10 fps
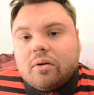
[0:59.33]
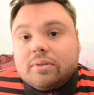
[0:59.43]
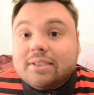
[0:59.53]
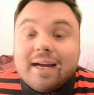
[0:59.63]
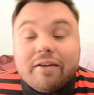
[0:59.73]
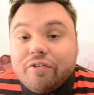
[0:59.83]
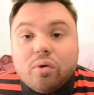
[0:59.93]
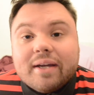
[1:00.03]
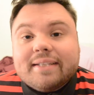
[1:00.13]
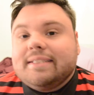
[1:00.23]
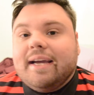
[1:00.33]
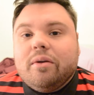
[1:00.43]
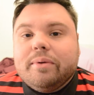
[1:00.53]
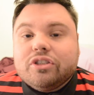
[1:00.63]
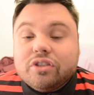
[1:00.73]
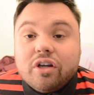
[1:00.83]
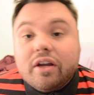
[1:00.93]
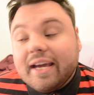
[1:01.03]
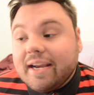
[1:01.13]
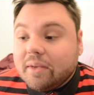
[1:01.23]
or today I feel like a sandwich. And you go
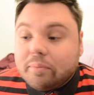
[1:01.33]
get it, you